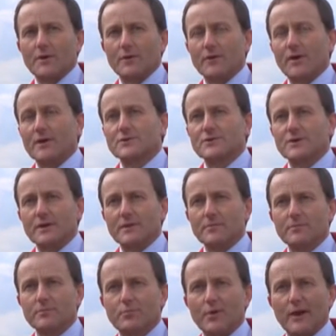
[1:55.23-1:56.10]
you're actually
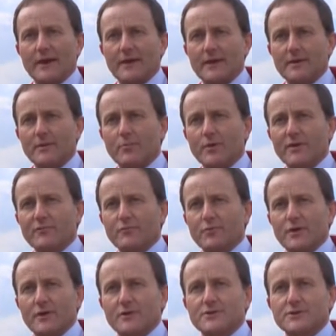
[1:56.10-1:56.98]
planning your beef
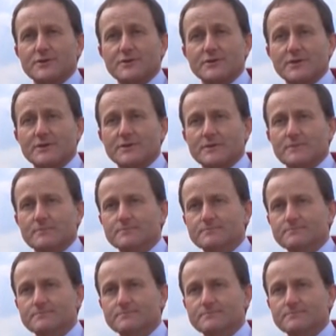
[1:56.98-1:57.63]
production system.